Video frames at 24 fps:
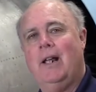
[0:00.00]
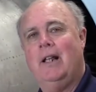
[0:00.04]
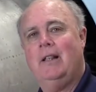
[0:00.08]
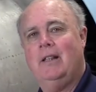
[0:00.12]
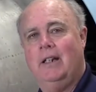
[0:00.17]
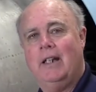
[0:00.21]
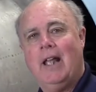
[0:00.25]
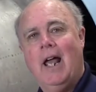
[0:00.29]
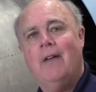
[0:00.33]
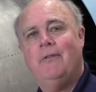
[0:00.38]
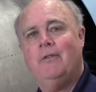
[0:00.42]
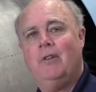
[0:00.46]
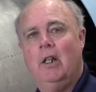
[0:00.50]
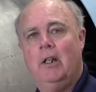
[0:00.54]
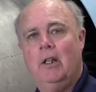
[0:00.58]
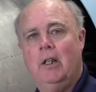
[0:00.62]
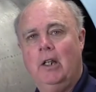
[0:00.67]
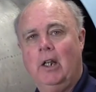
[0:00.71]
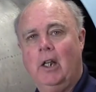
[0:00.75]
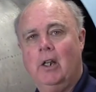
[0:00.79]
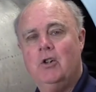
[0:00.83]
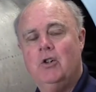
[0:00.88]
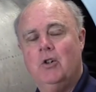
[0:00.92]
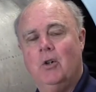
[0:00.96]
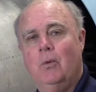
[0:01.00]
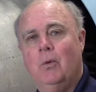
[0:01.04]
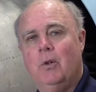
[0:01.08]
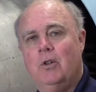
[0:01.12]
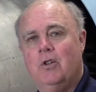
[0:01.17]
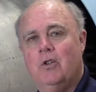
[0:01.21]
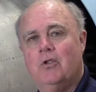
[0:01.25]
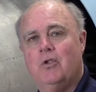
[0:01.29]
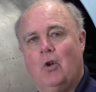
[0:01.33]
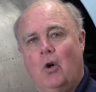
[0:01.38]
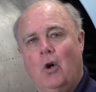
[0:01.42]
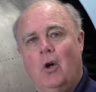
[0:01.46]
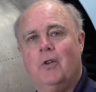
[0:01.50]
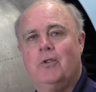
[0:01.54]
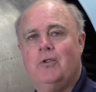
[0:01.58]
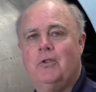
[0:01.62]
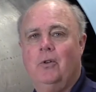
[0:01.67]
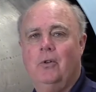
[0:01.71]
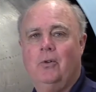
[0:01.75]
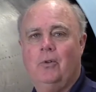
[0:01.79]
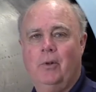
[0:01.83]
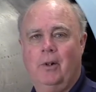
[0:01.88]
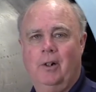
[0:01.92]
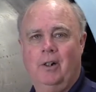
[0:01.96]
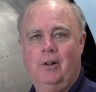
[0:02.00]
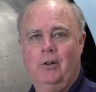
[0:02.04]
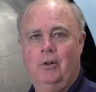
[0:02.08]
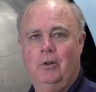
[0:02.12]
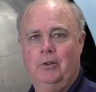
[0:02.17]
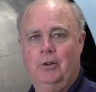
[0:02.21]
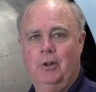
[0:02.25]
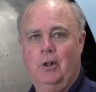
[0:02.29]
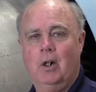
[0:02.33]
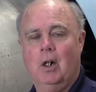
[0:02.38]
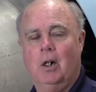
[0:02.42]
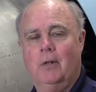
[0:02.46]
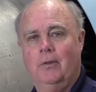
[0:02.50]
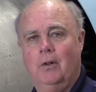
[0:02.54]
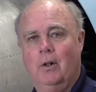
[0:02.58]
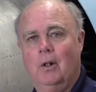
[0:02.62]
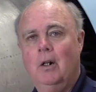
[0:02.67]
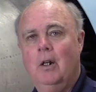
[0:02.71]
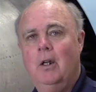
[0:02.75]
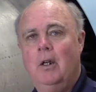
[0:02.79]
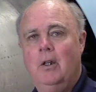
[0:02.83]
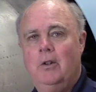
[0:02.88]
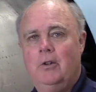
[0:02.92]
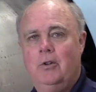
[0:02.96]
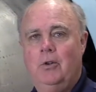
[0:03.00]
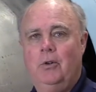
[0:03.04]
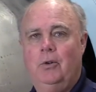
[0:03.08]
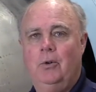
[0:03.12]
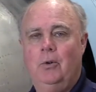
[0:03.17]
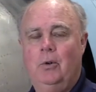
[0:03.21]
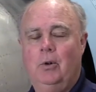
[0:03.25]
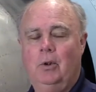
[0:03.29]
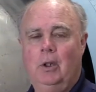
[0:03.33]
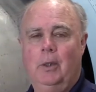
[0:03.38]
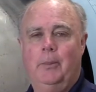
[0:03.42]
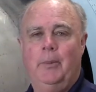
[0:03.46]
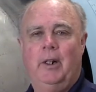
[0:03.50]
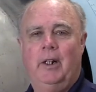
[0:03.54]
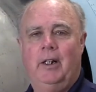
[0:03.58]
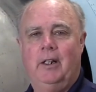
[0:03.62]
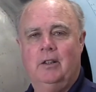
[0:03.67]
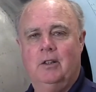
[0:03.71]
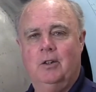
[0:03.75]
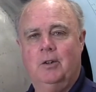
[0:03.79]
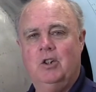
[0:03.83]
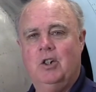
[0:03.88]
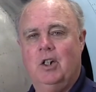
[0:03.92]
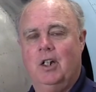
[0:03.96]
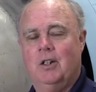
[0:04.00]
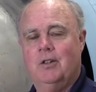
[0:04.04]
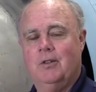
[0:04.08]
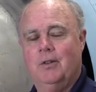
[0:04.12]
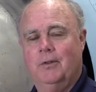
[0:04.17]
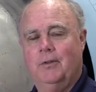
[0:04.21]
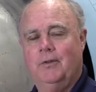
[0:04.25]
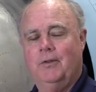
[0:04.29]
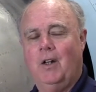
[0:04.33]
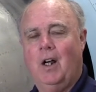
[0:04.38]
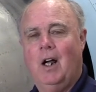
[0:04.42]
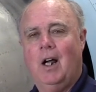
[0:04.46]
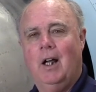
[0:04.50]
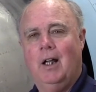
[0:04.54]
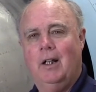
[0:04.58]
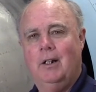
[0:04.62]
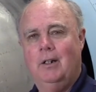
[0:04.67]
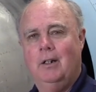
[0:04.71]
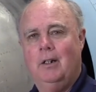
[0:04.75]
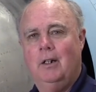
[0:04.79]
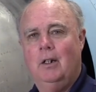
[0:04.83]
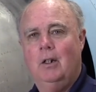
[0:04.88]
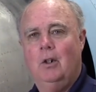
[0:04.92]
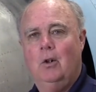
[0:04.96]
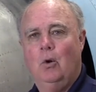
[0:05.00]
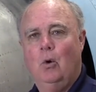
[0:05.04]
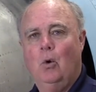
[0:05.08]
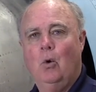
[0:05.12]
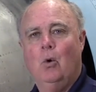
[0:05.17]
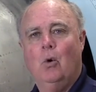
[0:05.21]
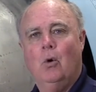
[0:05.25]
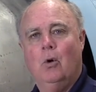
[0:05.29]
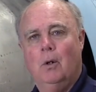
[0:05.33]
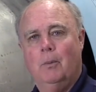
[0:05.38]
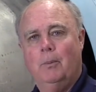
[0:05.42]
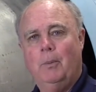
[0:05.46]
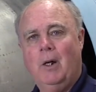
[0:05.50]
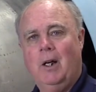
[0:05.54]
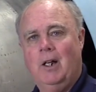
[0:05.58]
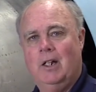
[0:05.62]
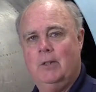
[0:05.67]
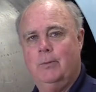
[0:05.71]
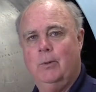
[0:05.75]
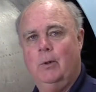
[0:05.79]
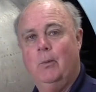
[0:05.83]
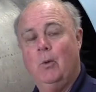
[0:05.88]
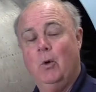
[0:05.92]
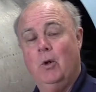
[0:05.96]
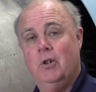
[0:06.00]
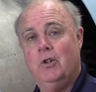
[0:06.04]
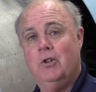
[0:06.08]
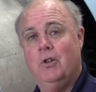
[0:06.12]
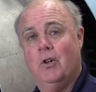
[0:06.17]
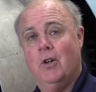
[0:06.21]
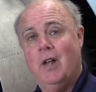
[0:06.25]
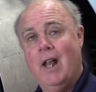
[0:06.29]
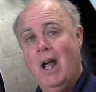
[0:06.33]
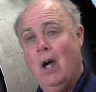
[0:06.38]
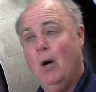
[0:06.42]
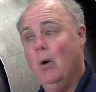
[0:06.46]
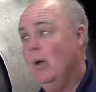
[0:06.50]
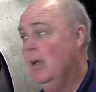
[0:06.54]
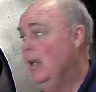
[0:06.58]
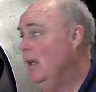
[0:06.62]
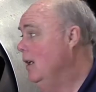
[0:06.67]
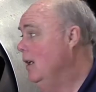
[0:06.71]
at the aft end of the engine, which is also critical to cover to eliminate the chance of FOD, or possible moisture. Now,